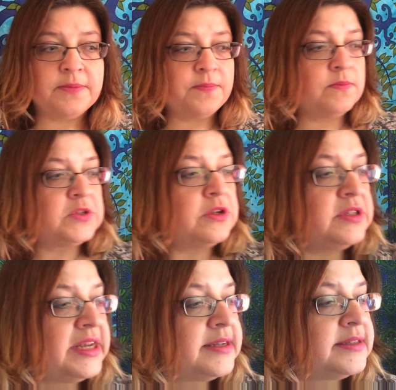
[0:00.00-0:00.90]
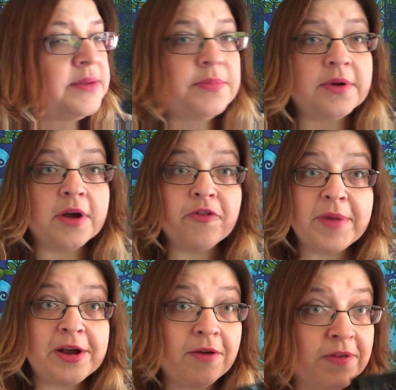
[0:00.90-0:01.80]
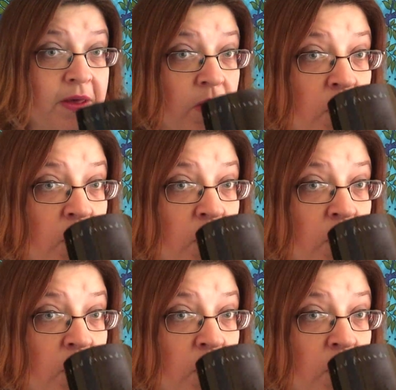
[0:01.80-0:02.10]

I'm just going to take a sip of my coffee.